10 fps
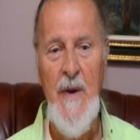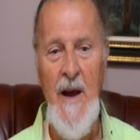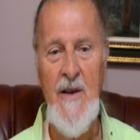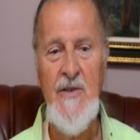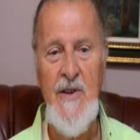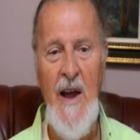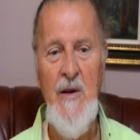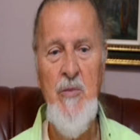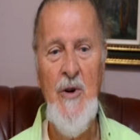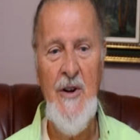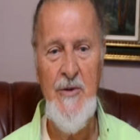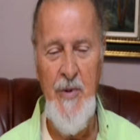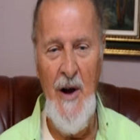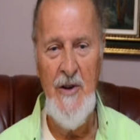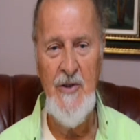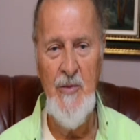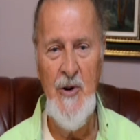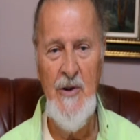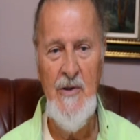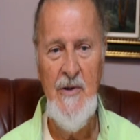as stable as
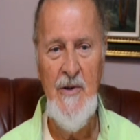possible